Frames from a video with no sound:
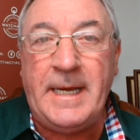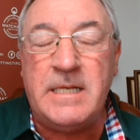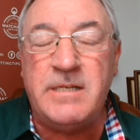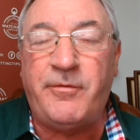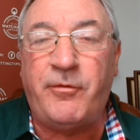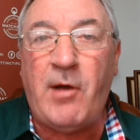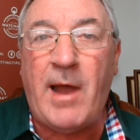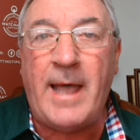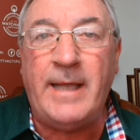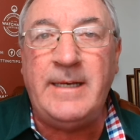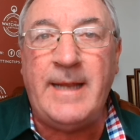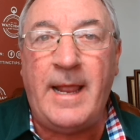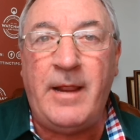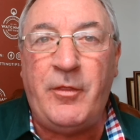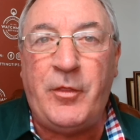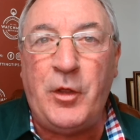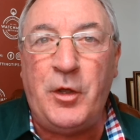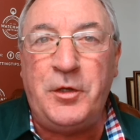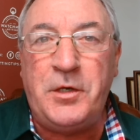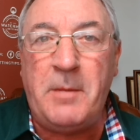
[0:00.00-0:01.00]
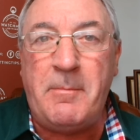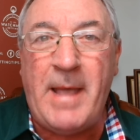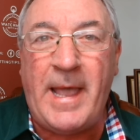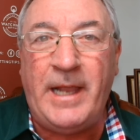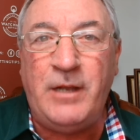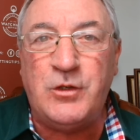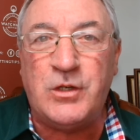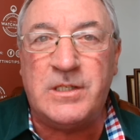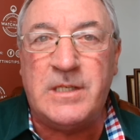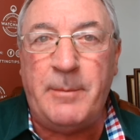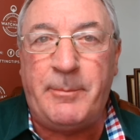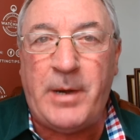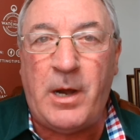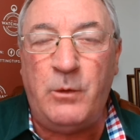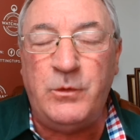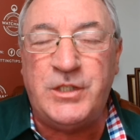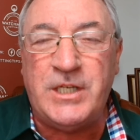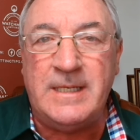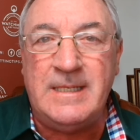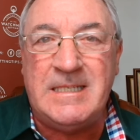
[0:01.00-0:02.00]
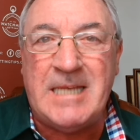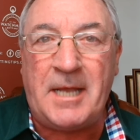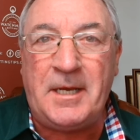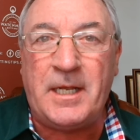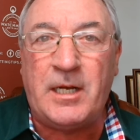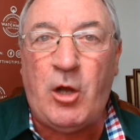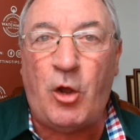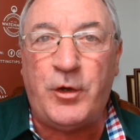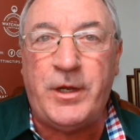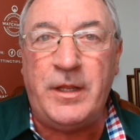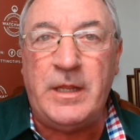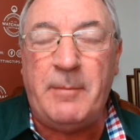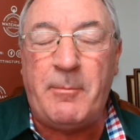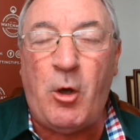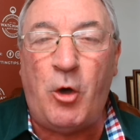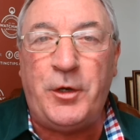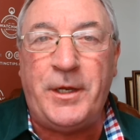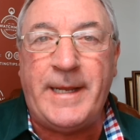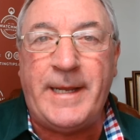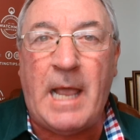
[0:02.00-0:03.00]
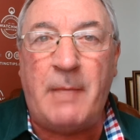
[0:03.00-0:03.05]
It's Friday, 3rd of May, just approaching 10 o'clock in the morning.